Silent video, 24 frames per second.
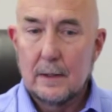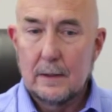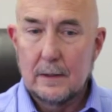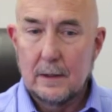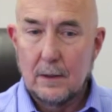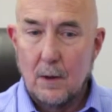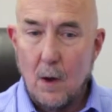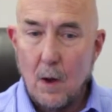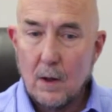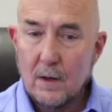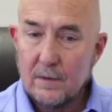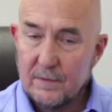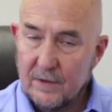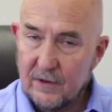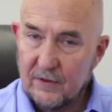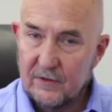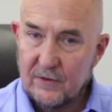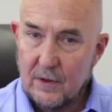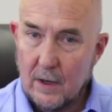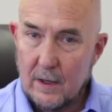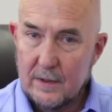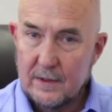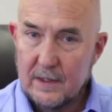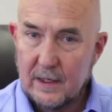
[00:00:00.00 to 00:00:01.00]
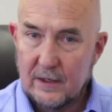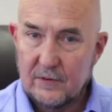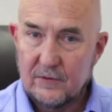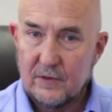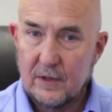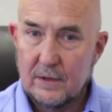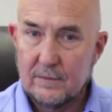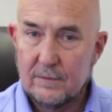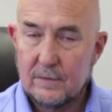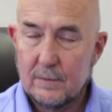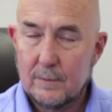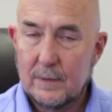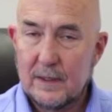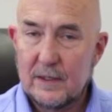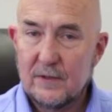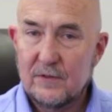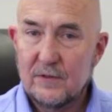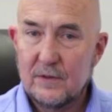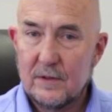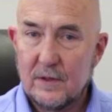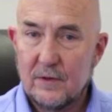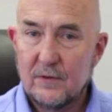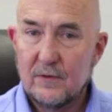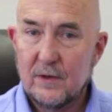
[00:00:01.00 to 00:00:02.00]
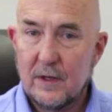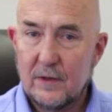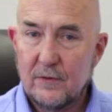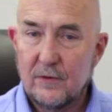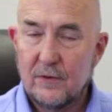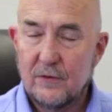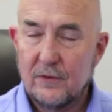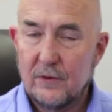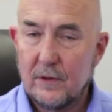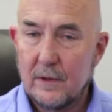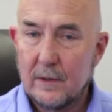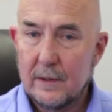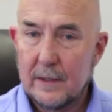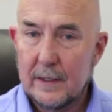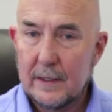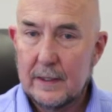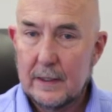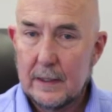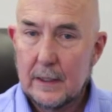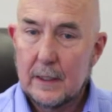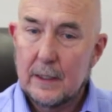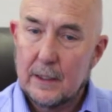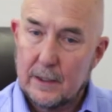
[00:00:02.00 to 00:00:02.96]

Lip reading: all of this context information is necessary